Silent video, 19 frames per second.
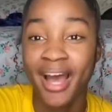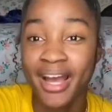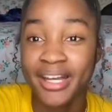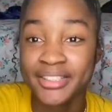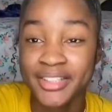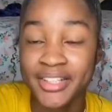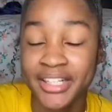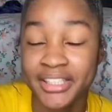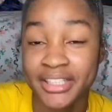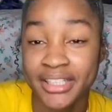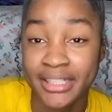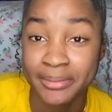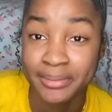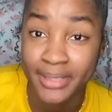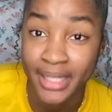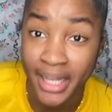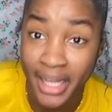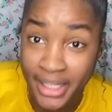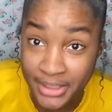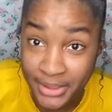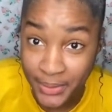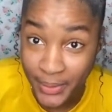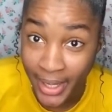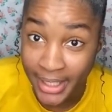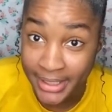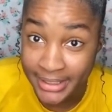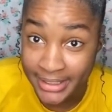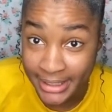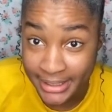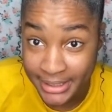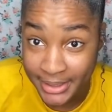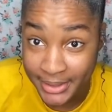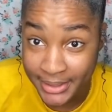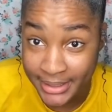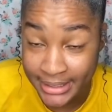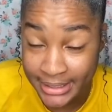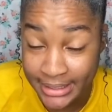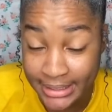only dresses at XO
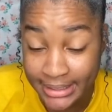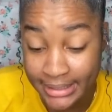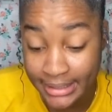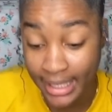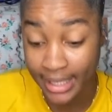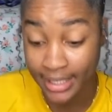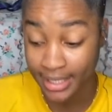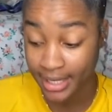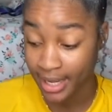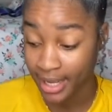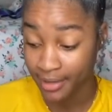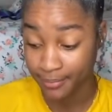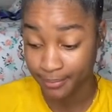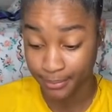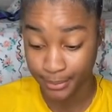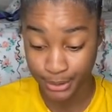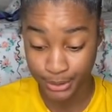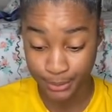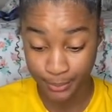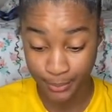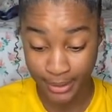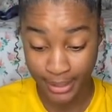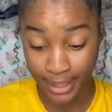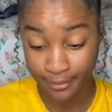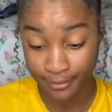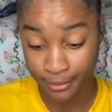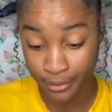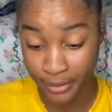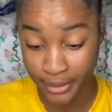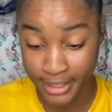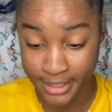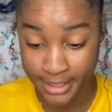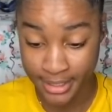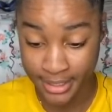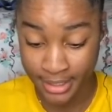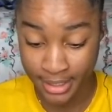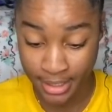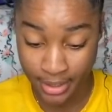accessories and they have much more like full
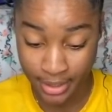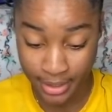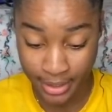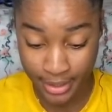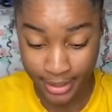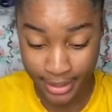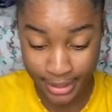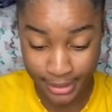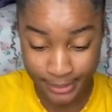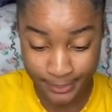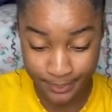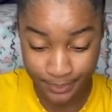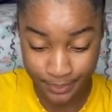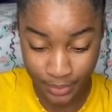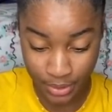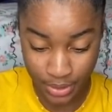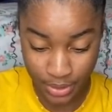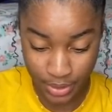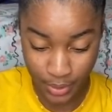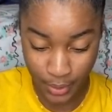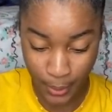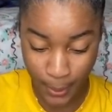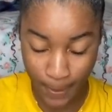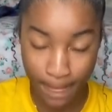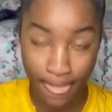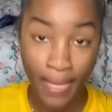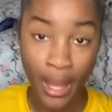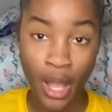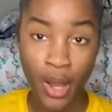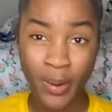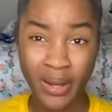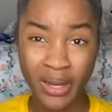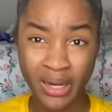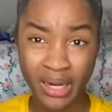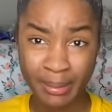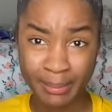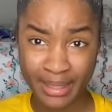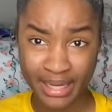gauges and all that so I'll
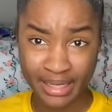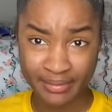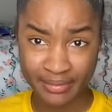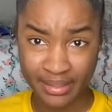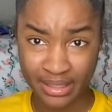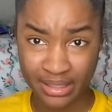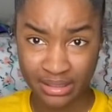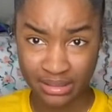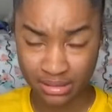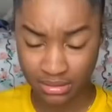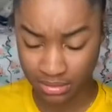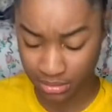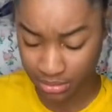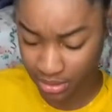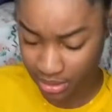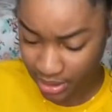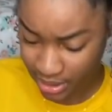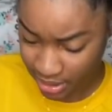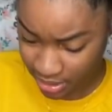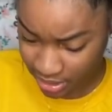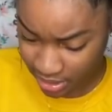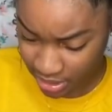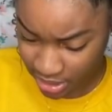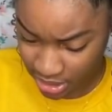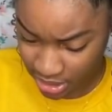call them a van yellowish